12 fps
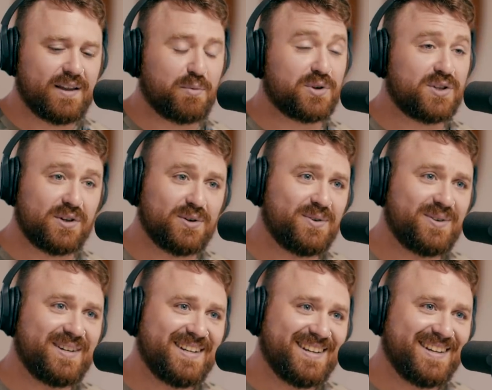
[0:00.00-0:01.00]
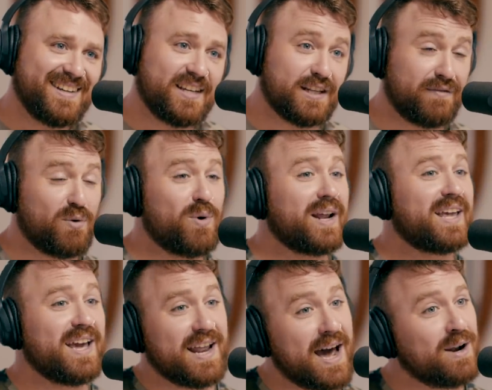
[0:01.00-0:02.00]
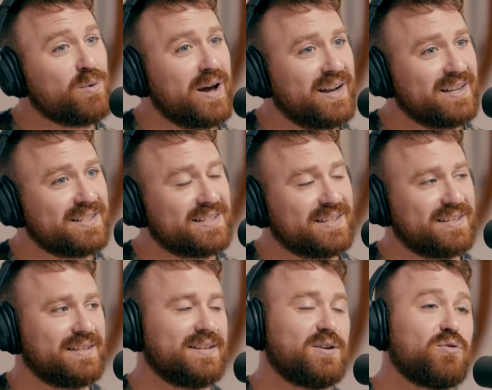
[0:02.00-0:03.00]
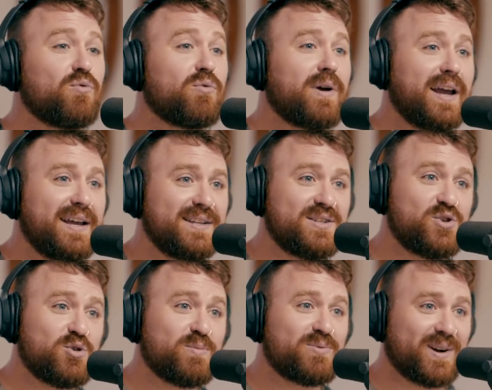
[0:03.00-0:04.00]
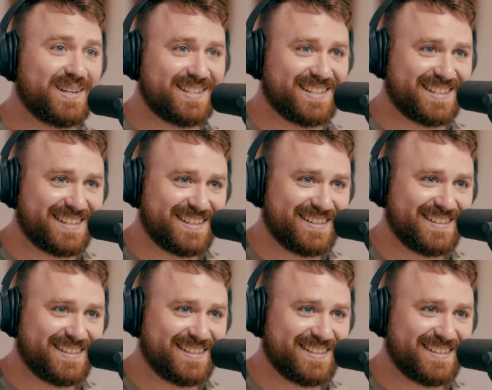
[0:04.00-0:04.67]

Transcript: Number two is if you want to get out of weddings, raise your prices.